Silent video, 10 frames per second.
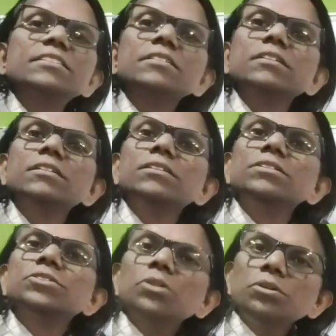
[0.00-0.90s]
glaze.
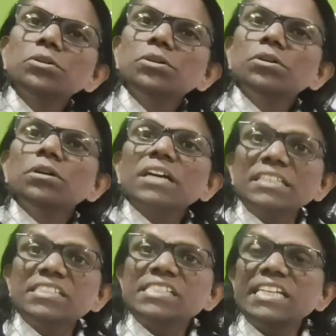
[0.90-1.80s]
So
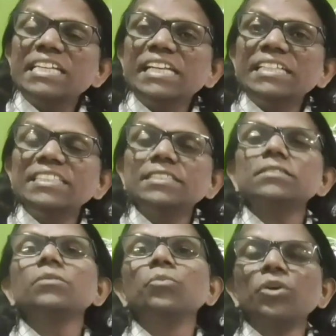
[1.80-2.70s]
consistent glaze
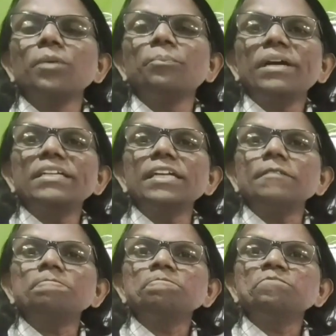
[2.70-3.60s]
is more
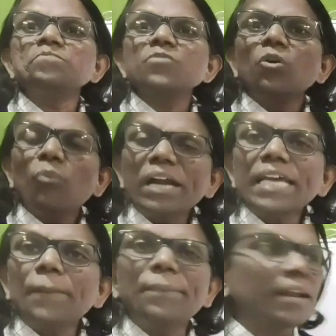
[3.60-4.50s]
important.
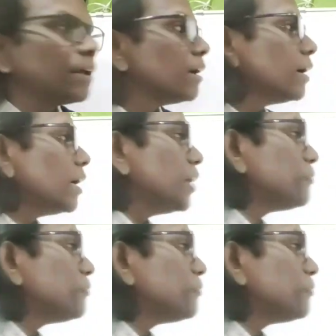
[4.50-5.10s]
What happen